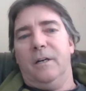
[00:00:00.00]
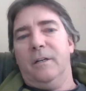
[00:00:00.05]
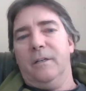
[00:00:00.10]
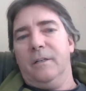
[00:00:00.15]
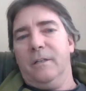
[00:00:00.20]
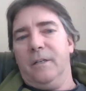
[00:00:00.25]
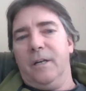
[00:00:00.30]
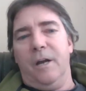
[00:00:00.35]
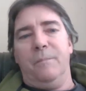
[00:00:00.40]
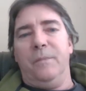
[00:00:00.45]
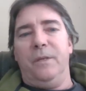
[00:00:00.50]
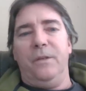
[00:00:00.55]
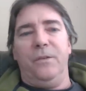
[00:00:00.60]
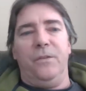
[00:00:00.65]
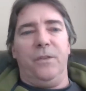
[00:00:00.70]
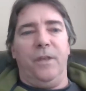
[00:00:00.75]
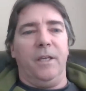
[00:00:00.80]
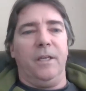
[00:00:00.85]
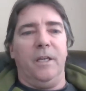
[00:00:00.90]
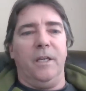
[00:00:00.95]
got me
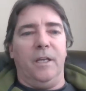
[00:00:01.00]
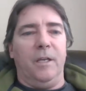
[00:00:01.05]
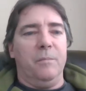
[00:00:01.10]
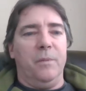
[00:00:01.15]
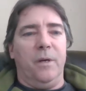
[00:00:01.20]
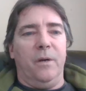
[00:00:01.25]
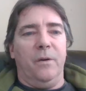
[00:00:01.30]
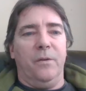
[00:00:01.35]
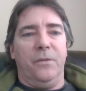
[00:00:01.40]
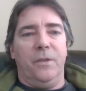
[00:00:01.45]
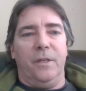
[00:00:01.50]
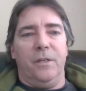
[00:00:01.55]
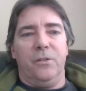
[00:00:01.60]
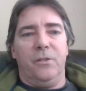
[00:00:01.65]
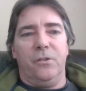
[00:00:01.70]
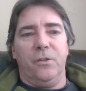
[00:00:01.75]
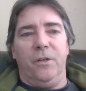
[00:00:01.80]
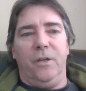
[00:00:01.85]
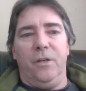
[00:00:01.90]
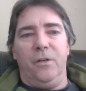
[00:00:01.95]
thinking about
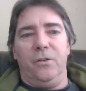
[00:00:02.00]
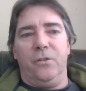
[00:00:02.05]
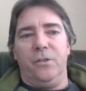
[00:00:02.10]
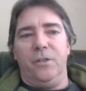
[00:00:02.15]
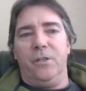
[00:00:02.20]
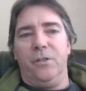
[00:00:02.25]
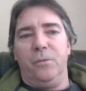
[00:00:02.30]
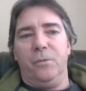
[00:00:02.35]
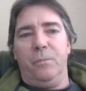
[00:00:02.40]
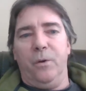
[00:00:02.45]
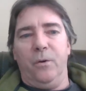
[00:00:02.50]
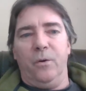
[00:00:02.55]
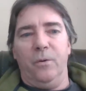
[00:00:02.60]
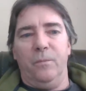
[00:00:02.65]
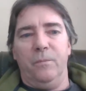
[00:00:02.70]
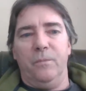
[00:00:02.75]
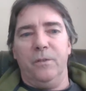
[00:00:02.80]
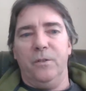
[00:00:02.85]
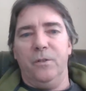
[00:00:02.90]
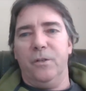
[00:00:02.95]
things. So here's this
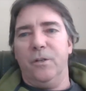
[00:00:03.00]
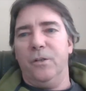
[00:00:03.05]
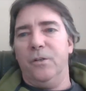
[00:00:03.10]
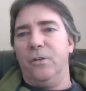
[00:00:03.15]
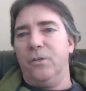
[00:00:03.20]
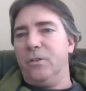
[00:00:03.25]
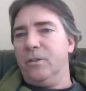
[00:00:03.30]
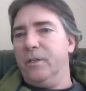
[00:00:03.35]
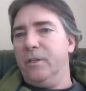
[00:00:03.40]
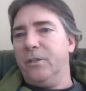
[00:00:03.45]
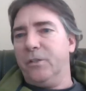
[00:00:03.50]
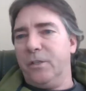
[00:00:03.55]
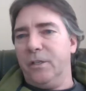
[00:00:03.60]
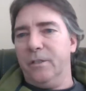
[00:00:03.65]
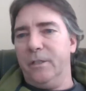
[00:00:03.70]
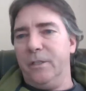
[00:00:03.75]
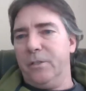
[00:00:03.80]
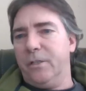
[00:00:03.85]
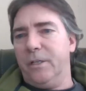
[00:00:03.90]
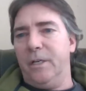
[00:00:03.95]
poem, and you can just
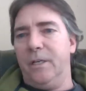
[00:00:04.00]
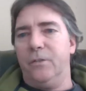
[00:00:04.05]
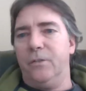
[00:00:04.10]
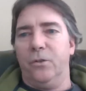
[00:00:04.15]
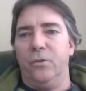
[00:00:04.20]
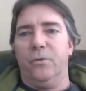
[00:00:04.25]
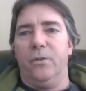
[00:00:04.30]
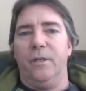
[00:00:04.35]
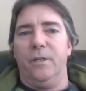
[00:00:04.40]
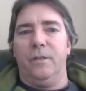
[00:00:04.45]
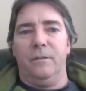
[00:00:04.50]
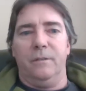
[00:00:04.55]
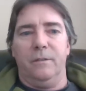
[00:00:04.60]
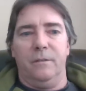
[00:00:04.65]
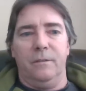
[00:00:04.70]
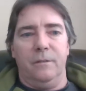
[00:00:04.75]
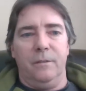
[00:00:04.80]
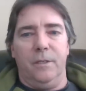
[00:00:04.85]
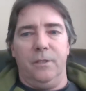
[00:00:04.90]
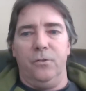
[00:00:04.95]
listen to it
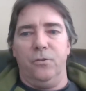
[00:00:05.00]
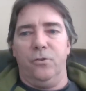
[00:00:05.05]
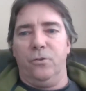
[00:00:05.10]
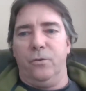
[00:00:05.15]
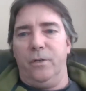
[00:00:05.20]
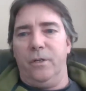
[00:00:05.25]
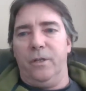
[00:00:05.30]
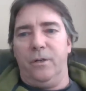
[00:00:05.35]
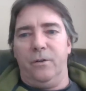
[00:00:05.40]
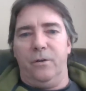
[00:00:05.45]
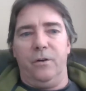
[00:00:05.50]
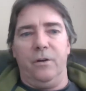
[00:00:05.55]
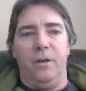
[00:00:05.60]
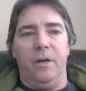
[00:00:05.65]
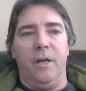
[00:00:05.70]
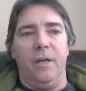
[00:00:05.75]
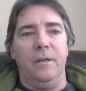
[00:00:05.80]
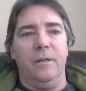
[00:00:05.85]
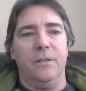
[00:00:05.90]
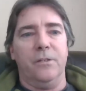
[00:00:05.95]
and enjoy it or
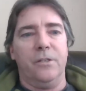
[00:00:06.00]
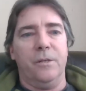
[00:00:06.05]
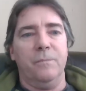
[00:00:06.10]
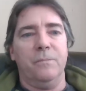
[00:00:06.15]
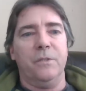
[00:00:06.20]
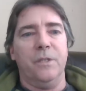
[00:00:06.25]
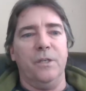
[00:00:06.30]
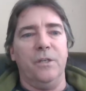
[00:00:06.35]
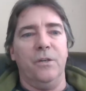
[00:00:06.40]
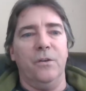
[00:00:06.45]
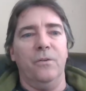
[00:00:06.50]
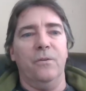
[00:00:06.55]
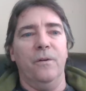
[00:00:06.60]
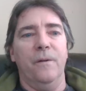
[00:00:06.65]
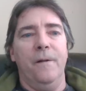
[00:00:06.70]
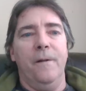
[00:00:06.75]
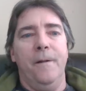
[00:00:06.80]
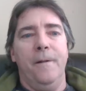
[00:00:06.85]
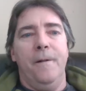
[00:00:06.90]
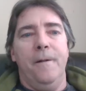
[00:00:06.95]
not. That's up to you.
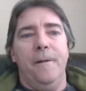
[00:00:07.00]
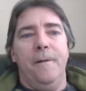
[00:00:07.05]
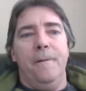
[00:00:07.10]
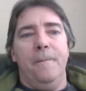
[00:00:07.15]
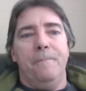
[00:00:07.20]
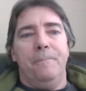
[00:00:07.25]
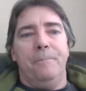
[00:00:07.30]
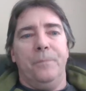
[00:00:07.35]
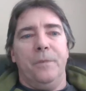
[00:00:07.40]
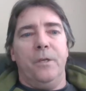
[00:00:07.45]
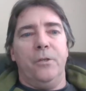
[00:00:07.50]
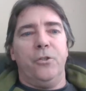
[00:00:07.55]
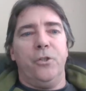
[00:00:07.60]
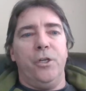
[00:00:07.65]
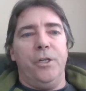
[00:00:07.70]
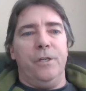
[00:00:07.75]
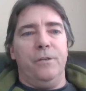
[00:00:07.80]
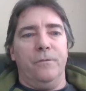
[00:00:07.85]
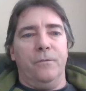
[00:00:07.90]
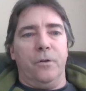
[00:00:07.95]
The
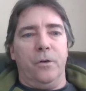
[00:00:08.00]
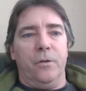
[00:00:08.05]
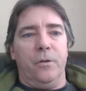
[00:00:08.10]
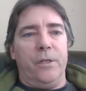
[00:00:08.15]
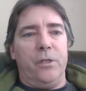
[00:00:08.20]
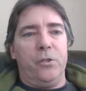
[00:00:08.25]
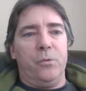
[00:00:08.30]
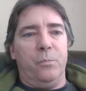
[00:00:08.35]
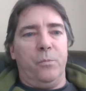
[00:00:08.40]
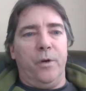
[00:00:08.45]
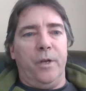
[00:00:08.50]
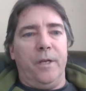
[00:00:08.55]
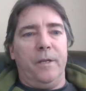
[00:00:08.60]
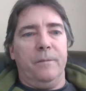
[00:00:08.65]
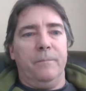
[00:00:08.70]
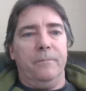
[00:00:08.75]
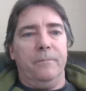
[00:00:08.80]
Chi of Early Spring.